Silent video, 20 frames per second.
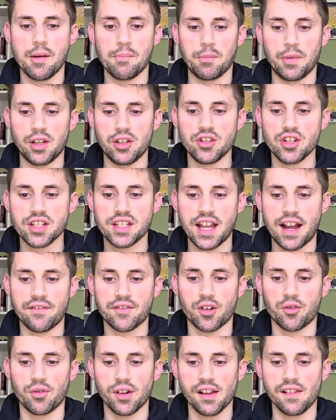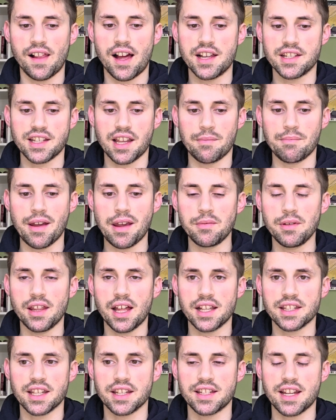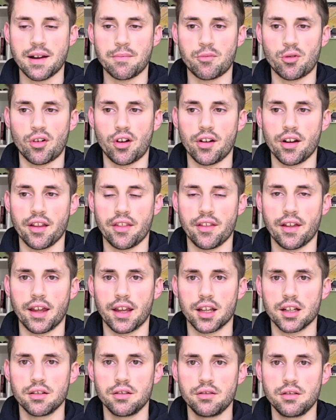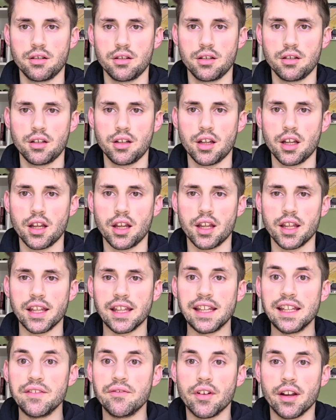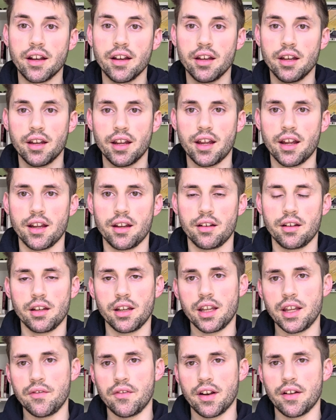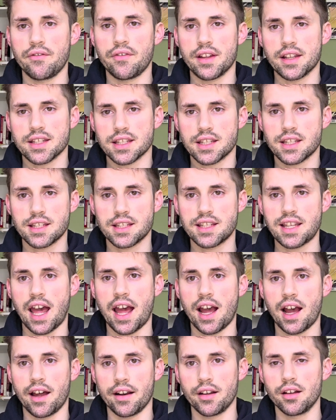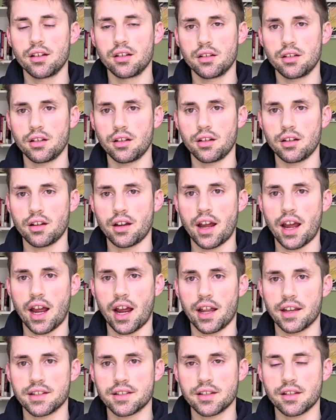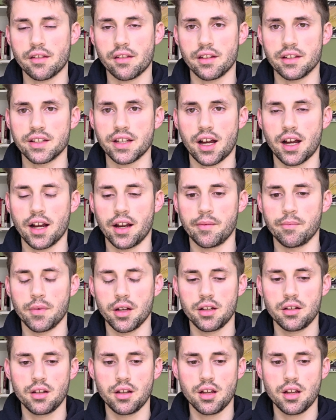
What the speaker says: But you just have to realize that maybe that's a temporary thing, even if it's sad at the time.